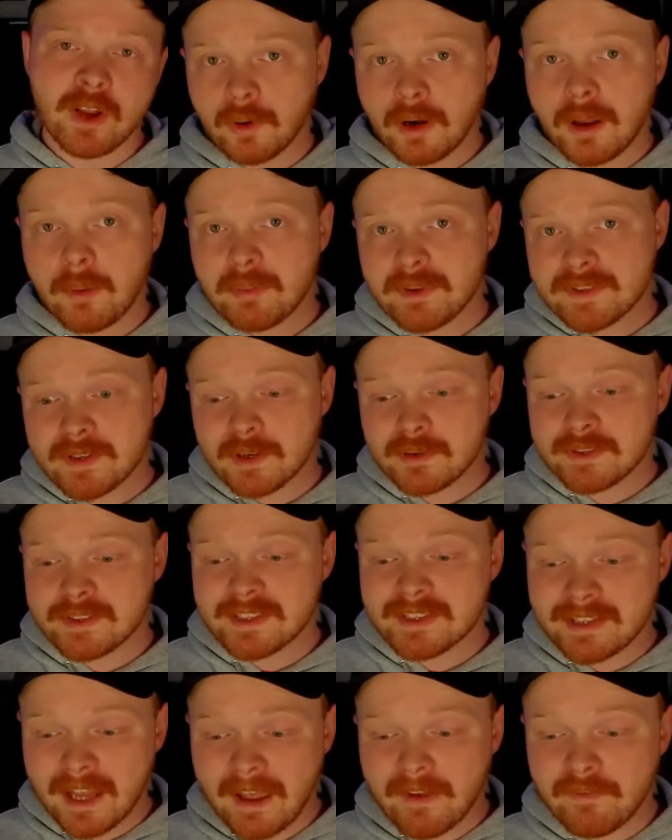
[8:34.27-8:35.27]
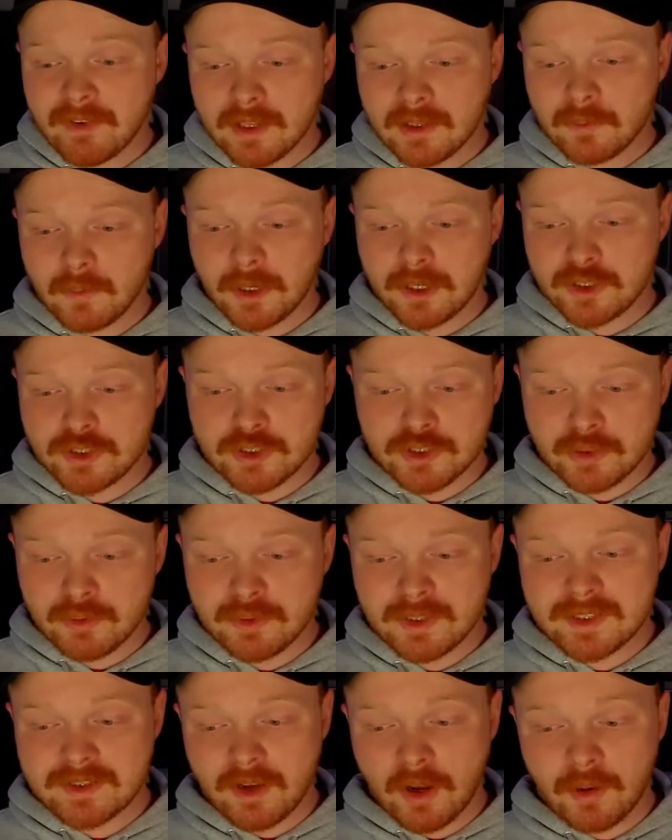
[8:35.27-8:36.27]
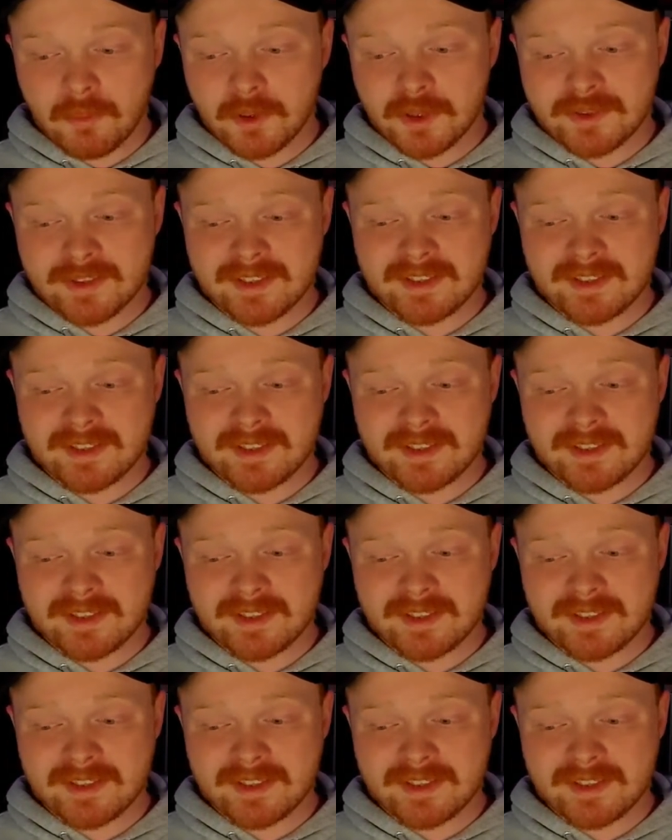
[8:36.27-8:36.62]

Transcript: or episode 7, where Shun is almost